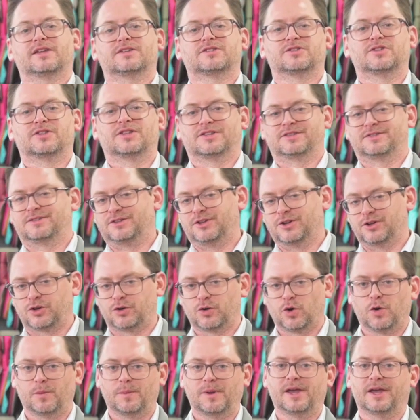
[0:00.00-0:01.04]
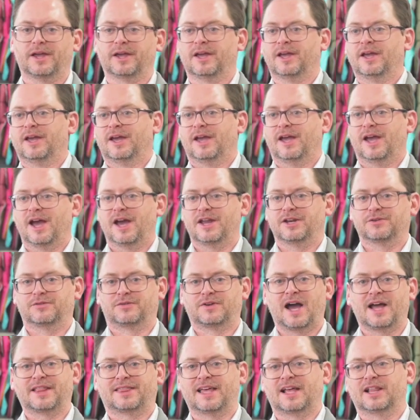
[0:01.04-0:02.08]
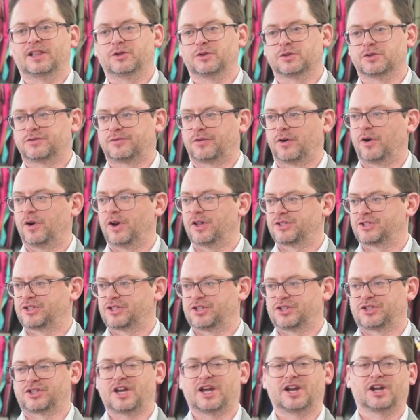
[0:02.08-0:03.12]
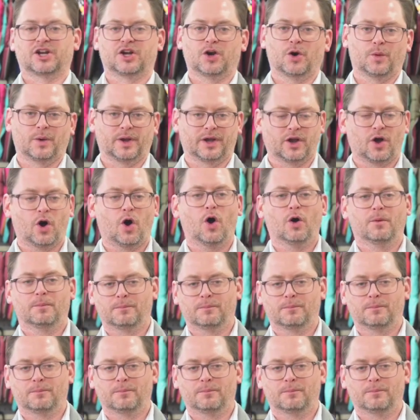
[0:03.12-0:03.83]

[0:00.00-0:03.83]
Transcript: So you're grooming and you've got that loose fur and it's just kind of going